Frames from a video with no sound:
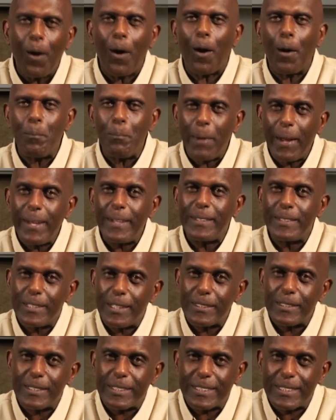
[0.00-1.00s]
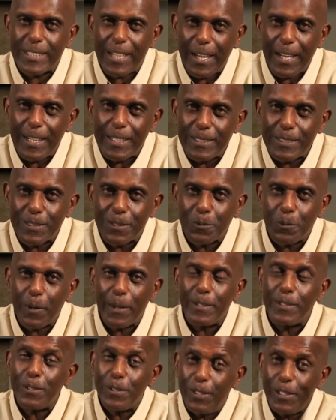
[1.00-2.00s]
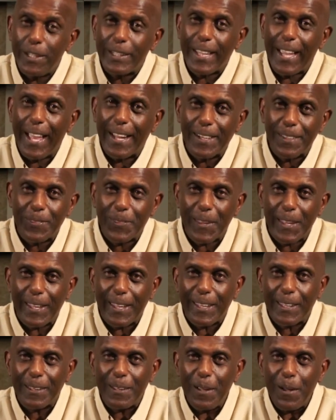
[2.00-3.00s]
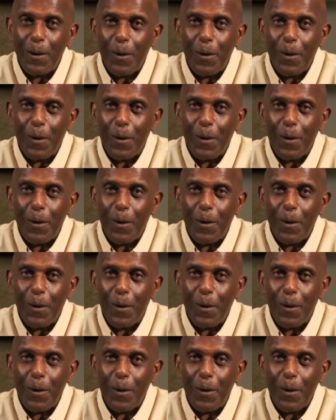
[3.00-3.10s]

or may just change the way you look at a thing.